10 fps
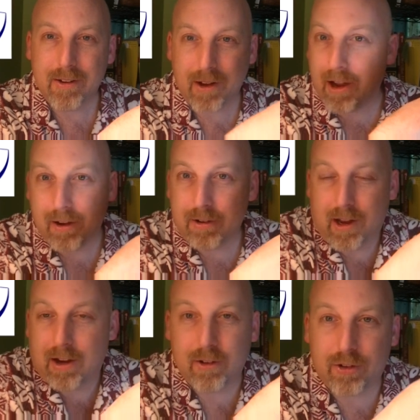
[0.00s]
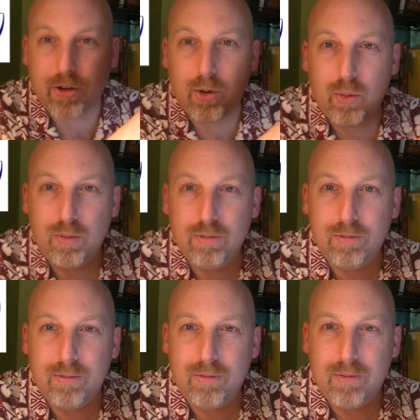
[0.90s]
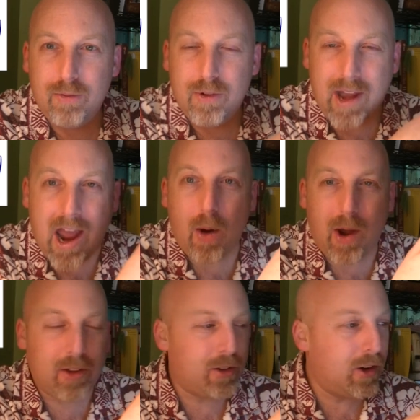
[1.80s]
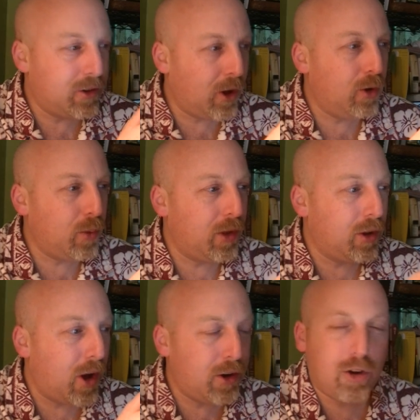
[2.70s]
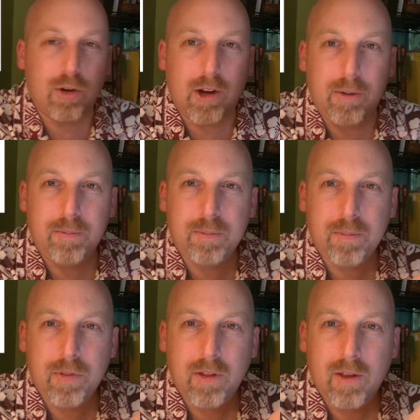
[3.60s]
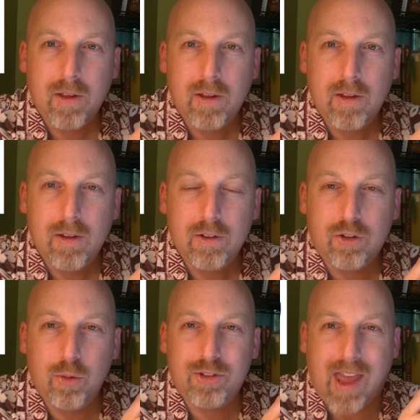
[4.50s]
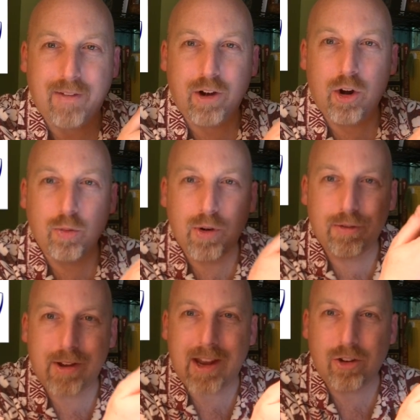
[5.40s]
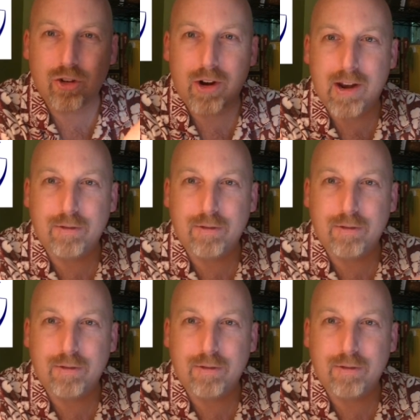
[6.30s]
And so now, as an adult with a law degree, she was having her revenge on